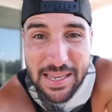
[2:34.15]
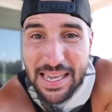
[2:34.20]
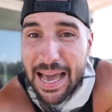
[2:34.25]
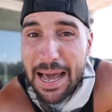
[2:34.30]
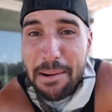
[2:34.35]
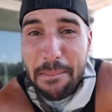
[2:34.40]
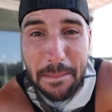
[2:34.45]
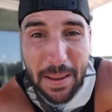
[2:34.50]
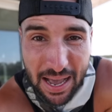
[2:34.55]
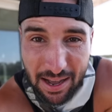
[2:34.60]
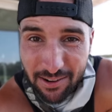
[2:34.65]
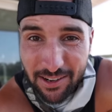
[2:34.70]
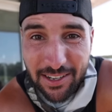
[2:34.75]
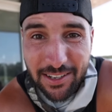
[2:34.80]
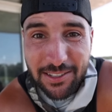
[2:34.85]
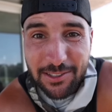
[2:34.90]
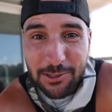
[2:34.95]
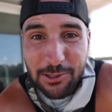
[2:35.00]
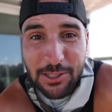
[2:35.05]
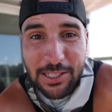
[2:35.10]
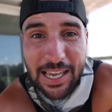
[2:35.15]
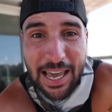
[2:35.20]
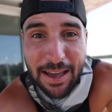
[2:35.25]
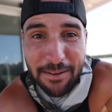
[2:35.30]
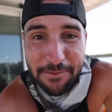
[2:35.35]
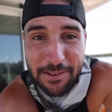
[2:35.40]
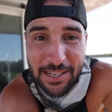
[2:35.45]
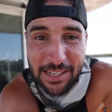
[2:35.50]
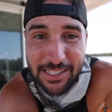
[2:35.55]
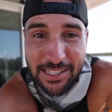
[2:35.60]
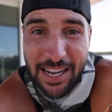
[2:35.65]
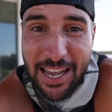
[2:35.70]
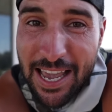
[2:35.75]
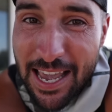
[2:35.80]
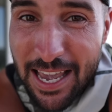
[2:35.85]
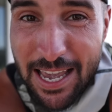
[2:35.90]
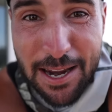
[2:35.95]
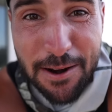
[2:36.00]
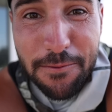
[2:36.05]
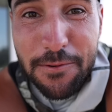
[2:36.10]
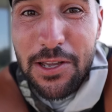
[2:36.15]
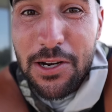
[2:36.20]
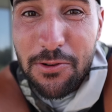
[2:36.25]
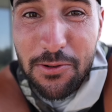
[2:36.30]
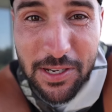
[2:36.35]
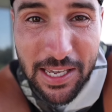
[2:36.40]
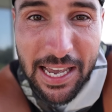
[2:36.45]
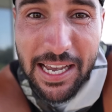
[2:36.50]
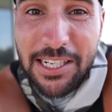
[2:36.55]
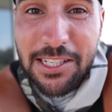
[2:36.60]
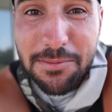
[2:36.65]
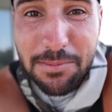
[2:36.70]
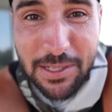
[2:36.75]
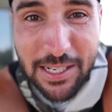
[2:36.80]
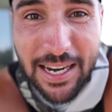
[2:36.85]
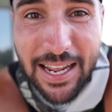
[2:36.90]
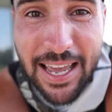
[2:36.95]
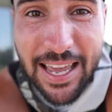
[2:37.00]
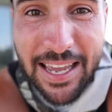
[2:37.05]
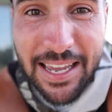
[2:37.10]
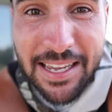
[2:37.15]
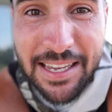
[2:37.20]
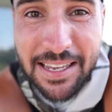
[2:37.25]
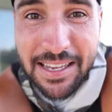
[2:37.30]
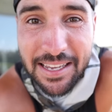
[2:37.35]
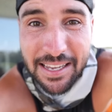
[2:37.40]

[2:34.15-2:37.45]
got a bounty on those catfish, and if we don't catch them today,